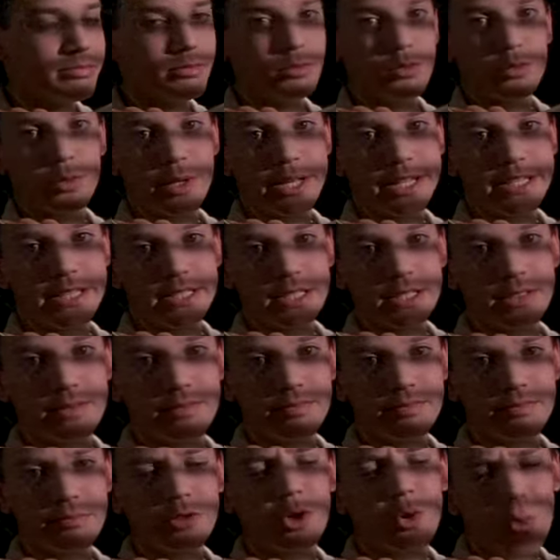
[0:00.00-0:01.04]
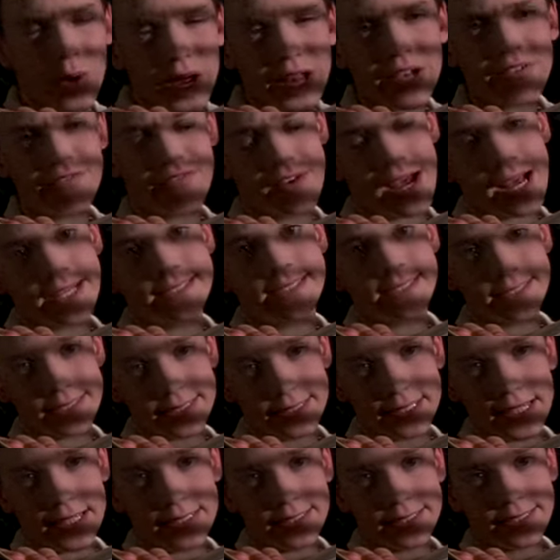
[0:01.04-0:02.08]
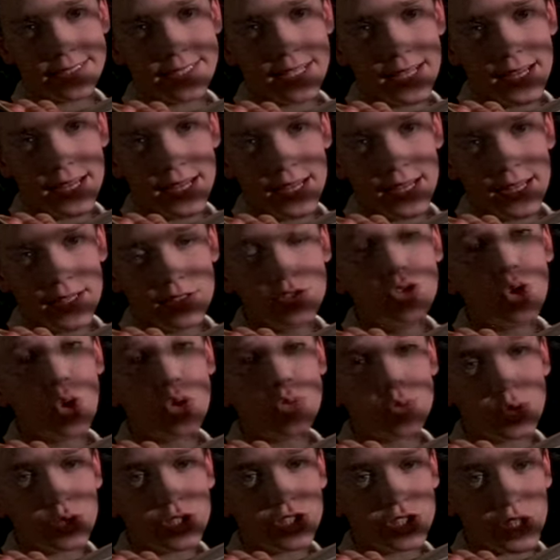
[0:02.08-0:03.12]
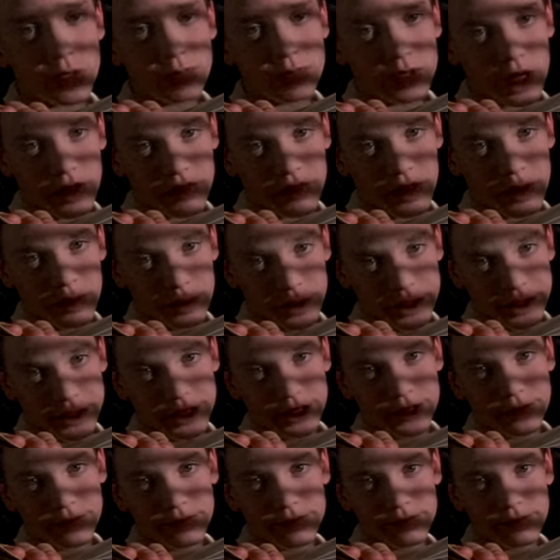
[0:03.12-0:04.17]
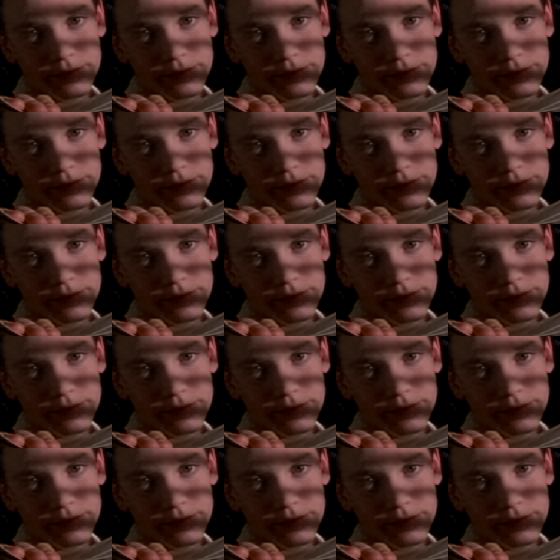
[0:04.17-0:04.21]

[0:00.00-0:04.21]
rich, great fashion sense, George would have jumped off the bridge.